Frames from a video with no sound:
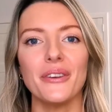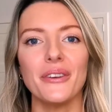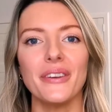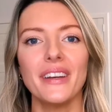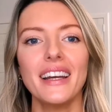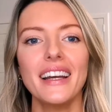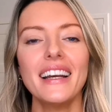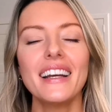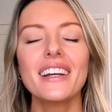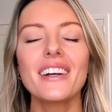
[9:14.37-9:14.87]

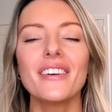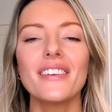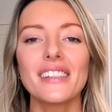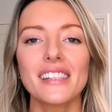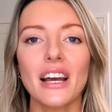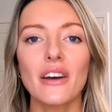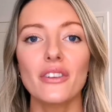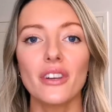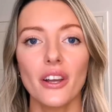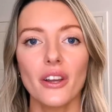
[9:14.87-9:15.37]
to go
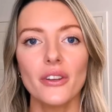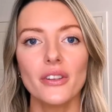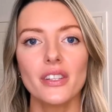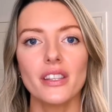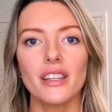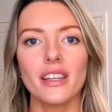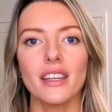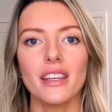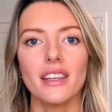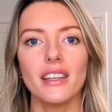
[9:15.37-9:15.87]
and
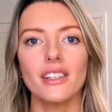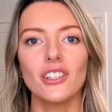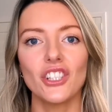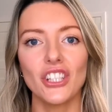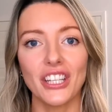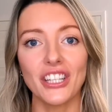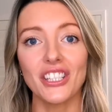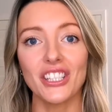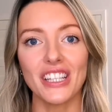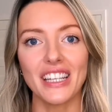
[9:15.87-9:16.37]
download the
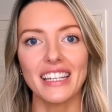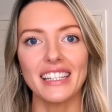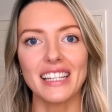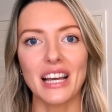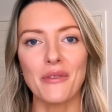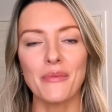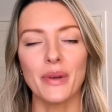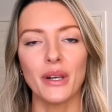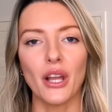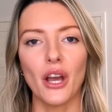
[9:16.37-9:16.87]
cheat sheet
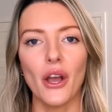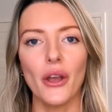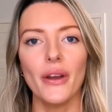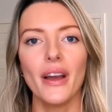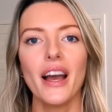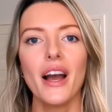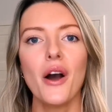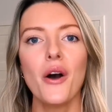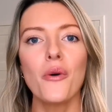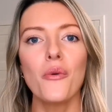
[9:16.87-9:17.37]
down below,
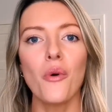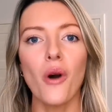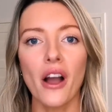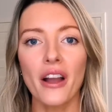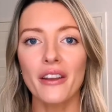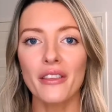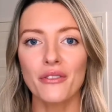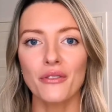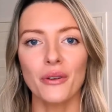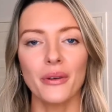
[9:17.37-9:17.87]

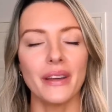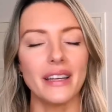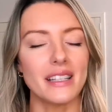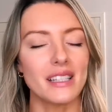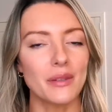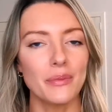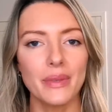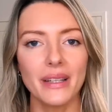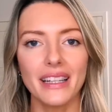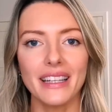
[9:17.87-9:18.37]
work through it,
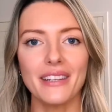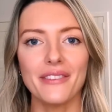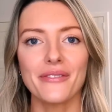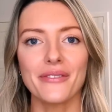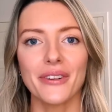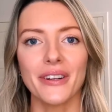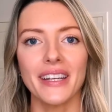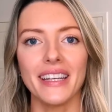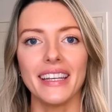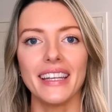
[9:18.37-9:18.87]
it's completely
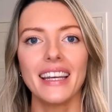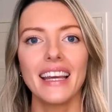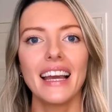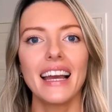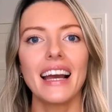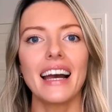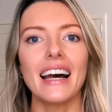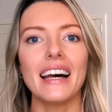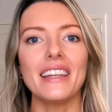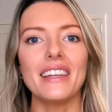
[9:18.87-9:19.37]
free,
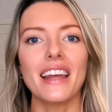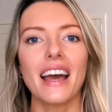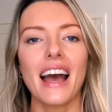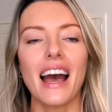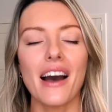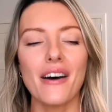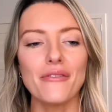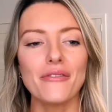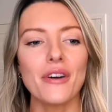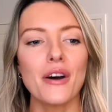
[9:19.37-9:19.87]
and
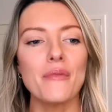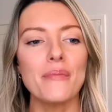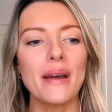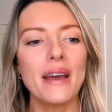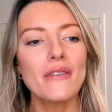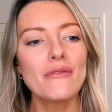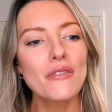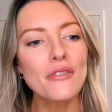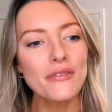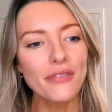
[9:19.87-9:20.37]
have a
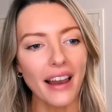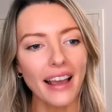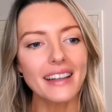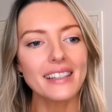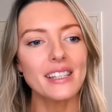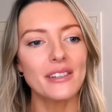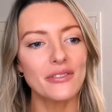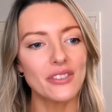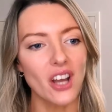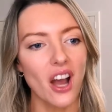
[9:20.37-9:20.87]
bit of
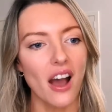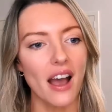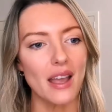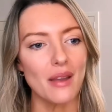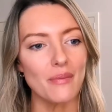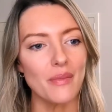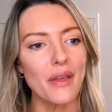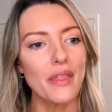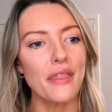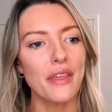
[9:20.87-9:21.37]
reflective
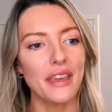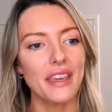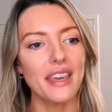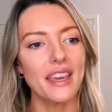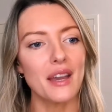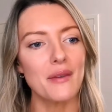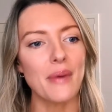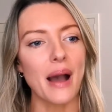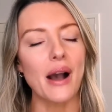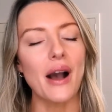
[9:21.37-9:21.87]
time
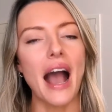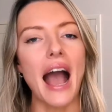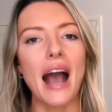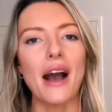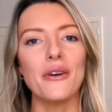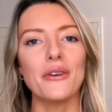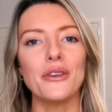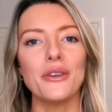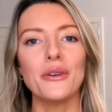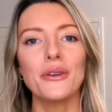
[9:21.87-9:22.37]
thinking about
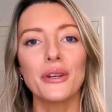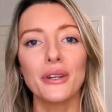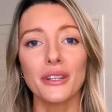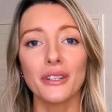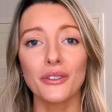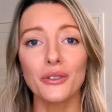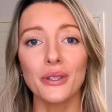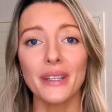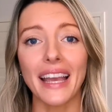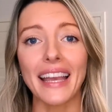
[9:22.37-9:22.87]
how you
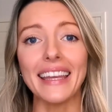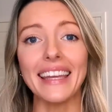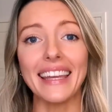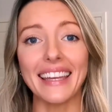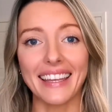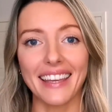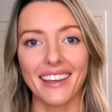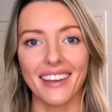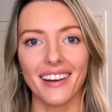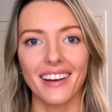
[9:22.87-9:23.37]
can create
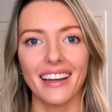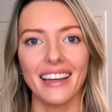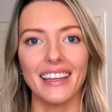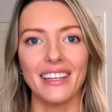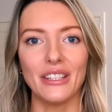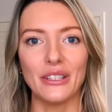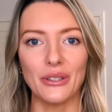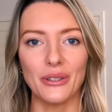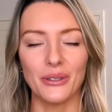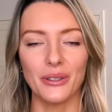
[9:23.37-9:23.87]

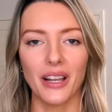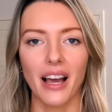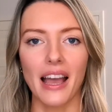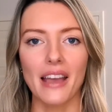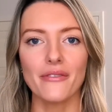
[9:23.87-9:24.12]
Ikigai in your